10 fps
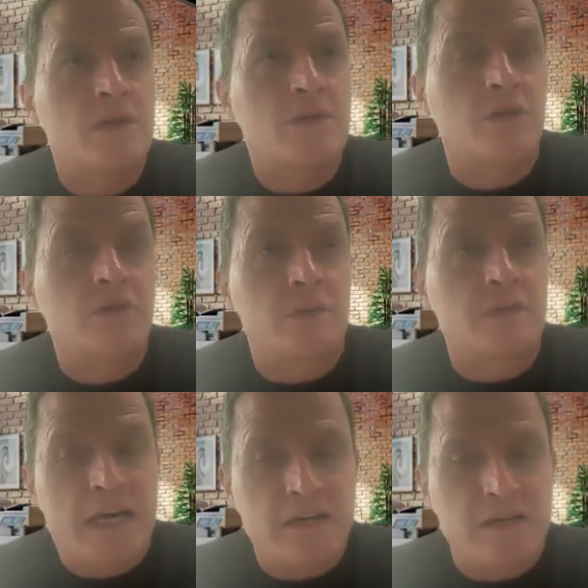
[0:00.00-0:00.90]
I want to show you it
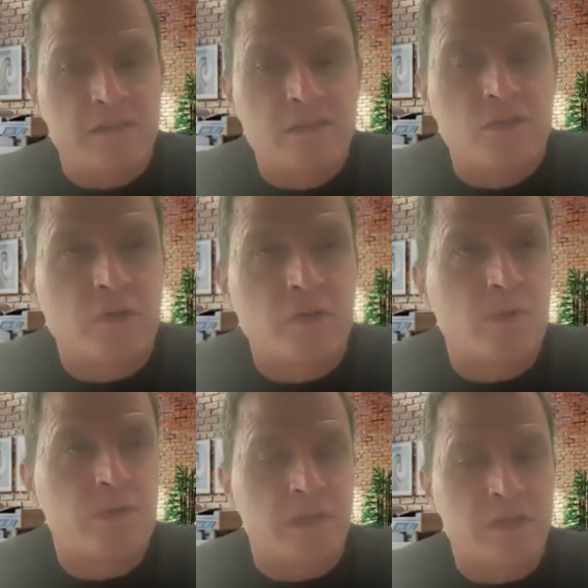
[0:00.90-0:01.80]
added to the
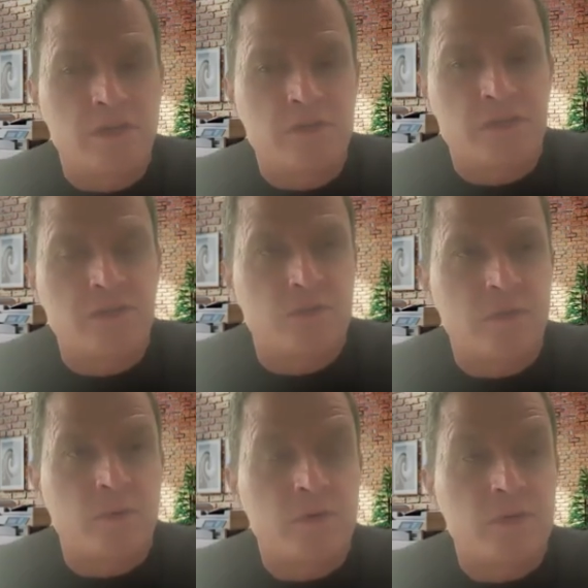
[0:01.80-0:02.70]
storyboard and then use the
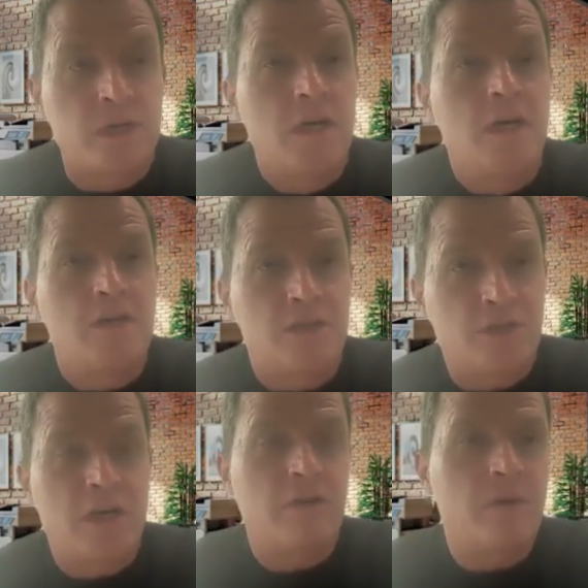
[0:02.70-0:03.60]
storyboard to
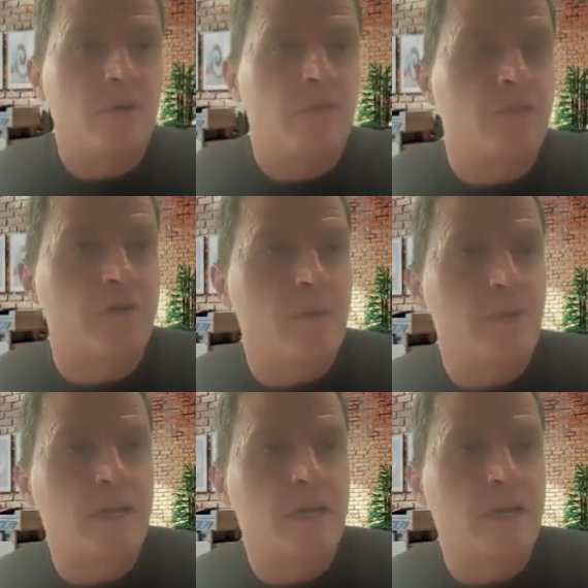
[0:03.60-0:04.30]
generate my Fury